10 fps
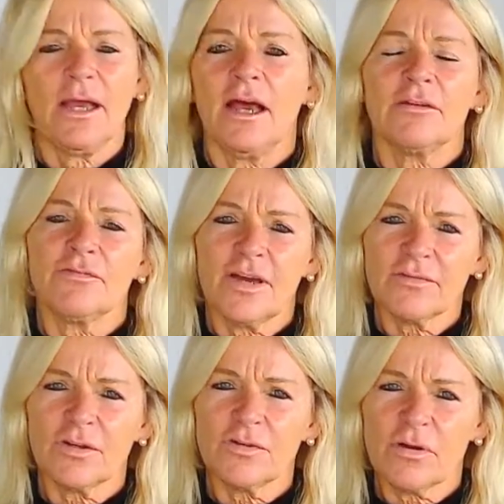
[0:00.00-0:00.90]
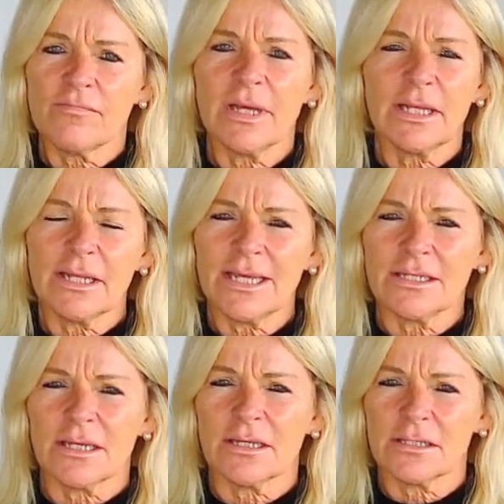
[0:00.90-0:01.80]
and 500
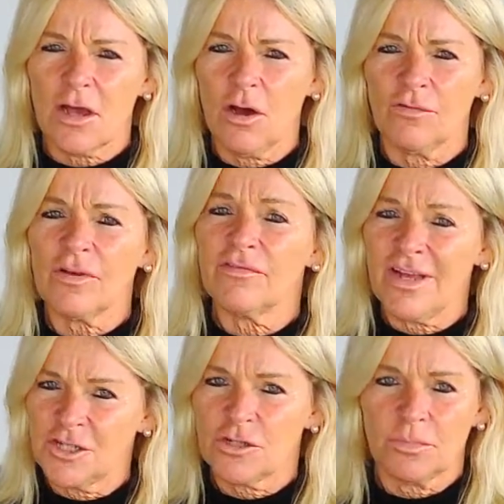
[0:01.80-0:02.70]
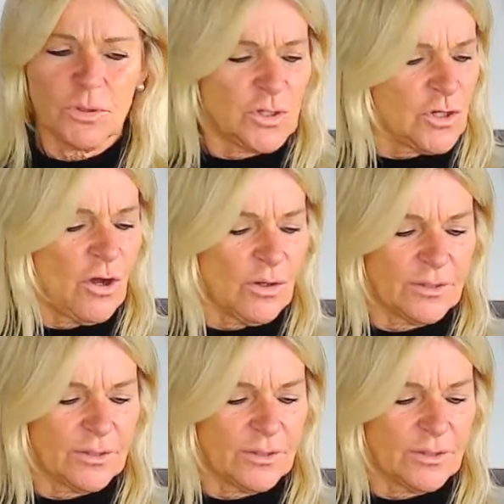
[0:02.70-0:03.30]
millilitres of vegetable stock.